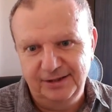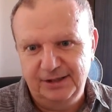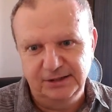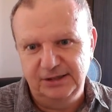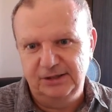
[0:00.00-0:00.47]
It
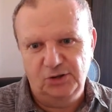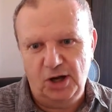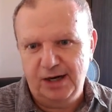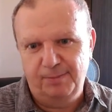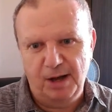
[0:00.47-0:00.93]
doesn't
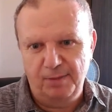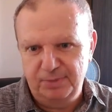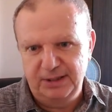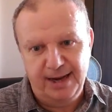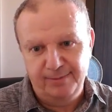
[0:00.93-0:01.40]
talk about
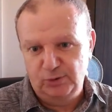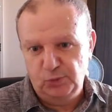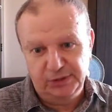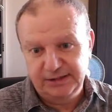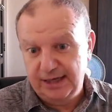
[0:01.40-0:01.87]
being able
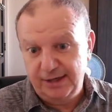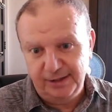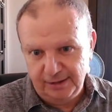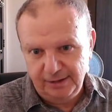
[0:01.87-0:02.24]
to extend it.